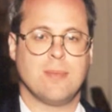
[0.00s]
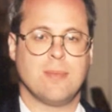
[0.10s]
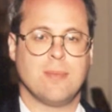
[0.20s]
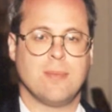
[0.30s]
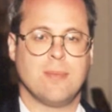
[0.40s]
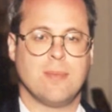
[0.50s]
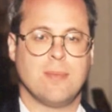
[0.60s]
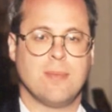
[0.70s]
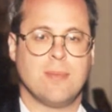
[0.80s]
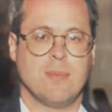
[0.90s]
He helped
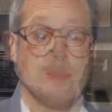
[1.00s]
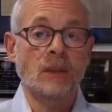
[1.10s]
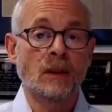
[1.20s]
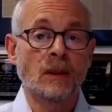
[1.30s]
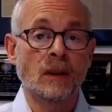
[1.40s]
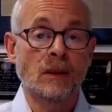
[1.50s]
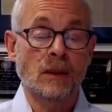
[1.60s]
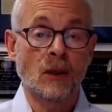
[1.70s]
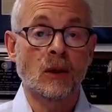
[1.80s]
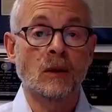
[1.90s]
evacuate
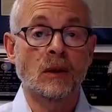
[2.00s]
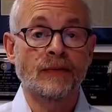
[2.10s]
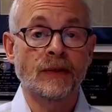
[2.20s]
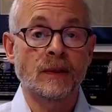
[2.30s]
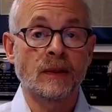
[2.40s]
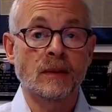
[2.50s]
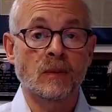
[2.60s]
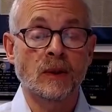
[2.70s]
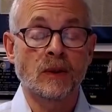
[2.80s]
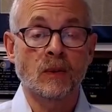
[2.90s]
his law
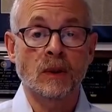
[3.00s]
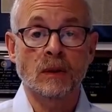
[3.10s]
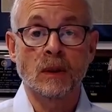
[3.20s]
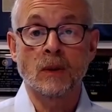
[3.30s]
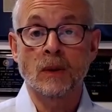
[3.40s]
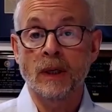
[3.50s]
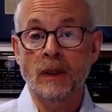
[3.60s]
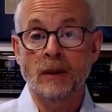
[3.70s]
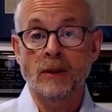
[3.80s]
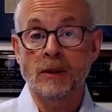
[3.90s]
offices, which were
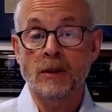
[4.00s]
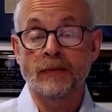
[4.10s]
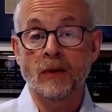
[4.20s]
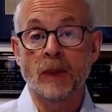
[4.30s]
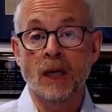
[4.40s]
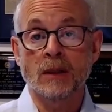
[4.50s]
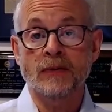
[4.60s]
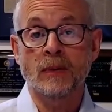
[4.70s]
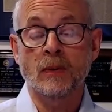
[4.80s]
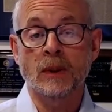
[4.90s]
located just a few blocks
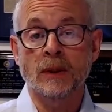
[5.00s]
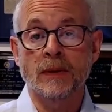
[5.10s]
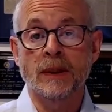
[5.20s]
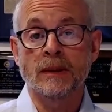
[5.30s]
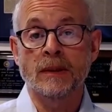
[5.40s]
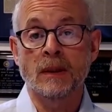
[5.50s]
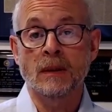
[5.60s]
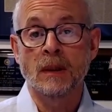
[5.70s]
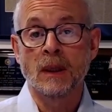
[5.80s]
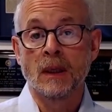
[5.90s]
from the World Trade
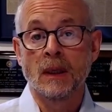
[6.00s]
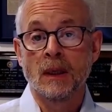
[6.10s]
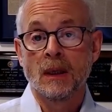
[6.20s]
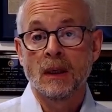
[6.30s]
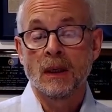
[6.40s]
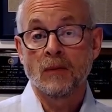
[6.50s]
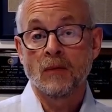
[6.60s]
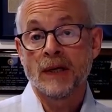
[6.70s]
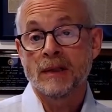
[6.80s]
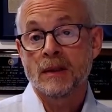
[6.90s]
Center,
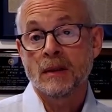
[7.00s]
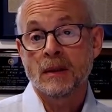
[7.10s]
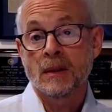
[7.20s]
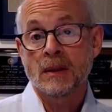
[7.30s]
and raced into the